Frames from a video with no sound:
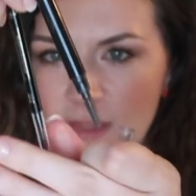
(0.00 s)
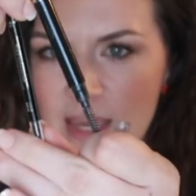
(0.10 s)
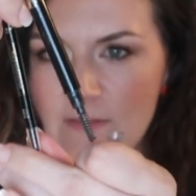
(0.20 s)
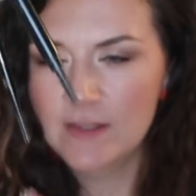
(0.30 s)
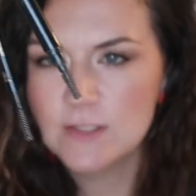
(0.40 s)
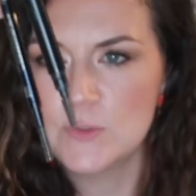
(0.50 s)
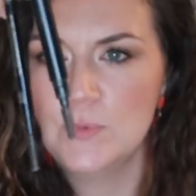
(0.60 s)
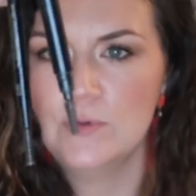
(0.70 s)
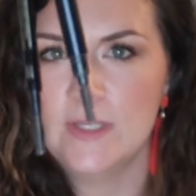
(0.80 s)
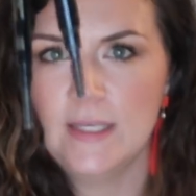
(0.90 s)
even the
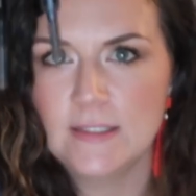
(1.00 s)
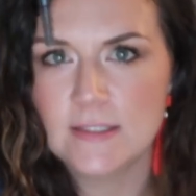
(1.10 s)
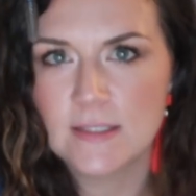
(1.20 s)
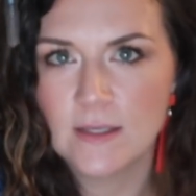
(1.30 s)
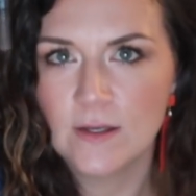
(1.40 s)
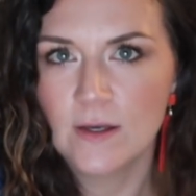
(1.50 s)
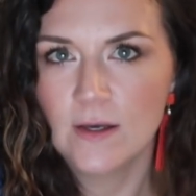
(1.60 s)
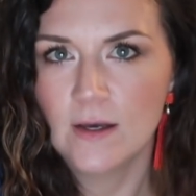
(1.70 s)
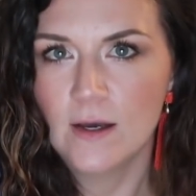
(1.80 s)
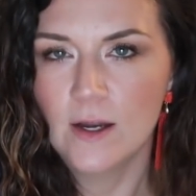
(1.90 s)
spoolies
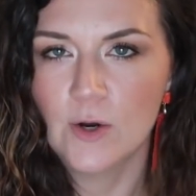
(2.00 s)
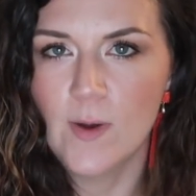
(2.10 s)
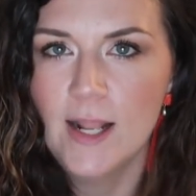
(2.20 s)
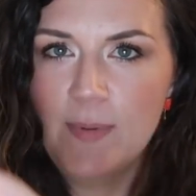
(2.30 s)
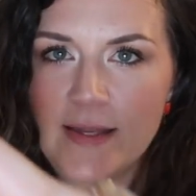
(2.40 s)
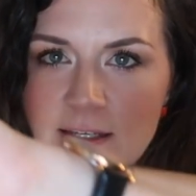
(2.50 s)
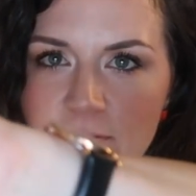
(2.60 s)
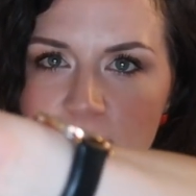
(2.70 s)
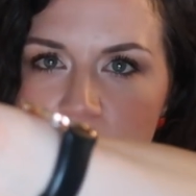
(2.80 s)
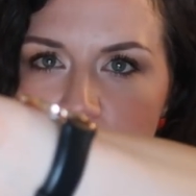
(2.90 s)
are quite a bit
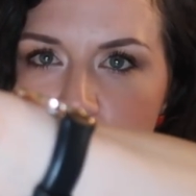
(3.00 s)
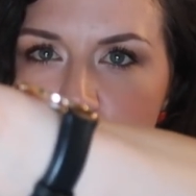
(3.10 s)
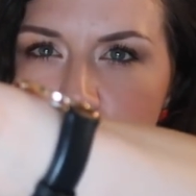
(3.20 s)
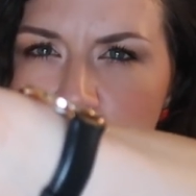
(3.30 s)
different,